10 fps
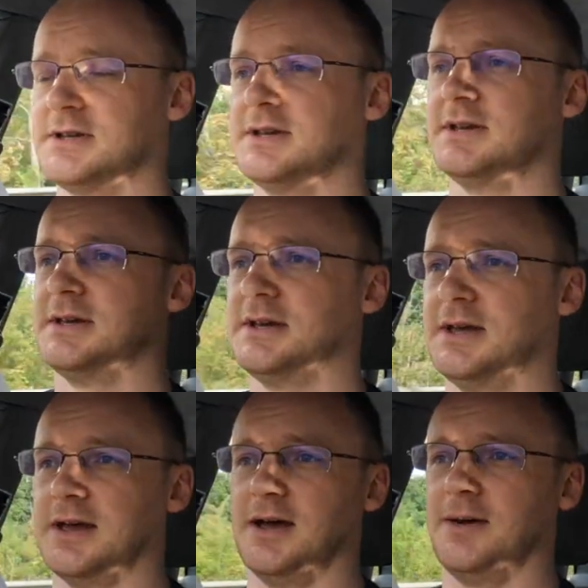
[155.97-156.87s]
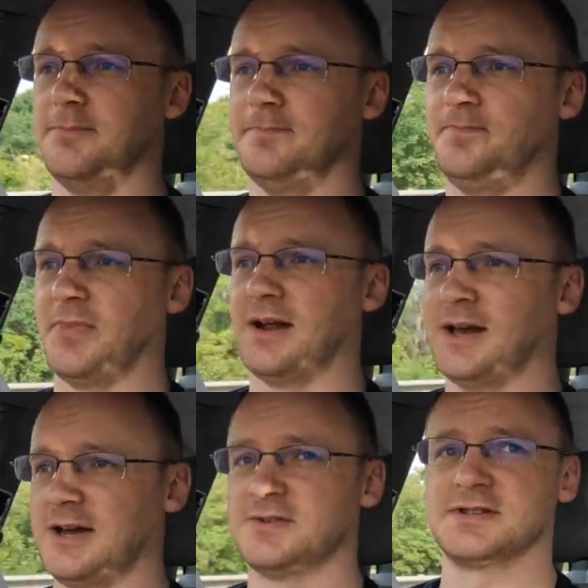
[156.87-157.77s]
And I
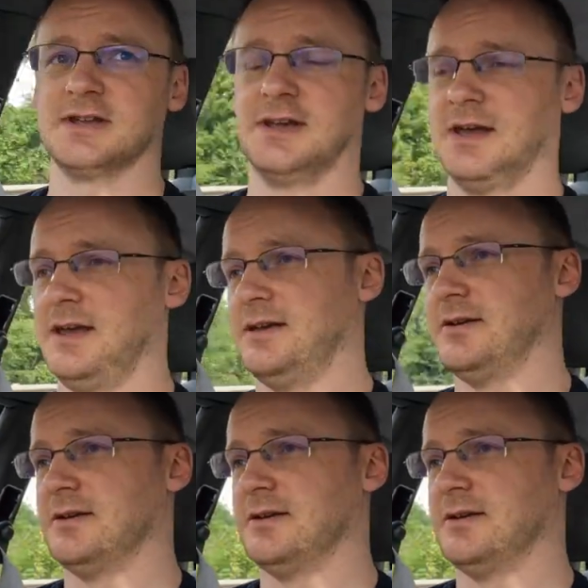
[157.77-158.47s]
have to say,